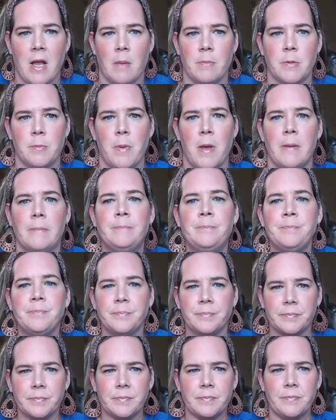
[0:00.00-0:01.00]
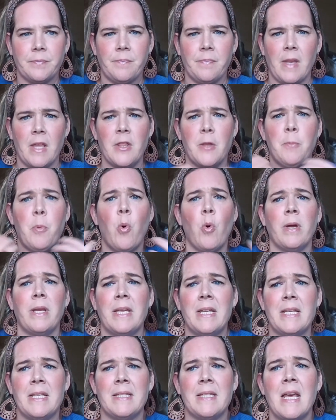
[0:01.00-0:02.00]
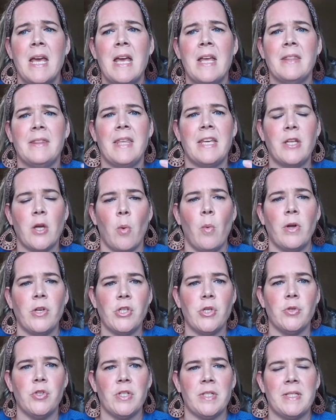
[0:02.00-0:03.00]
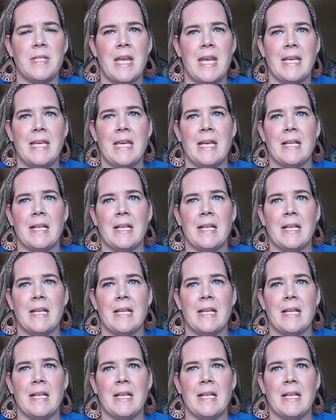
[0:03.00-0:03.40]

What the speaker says: but the point is they don't want you just taking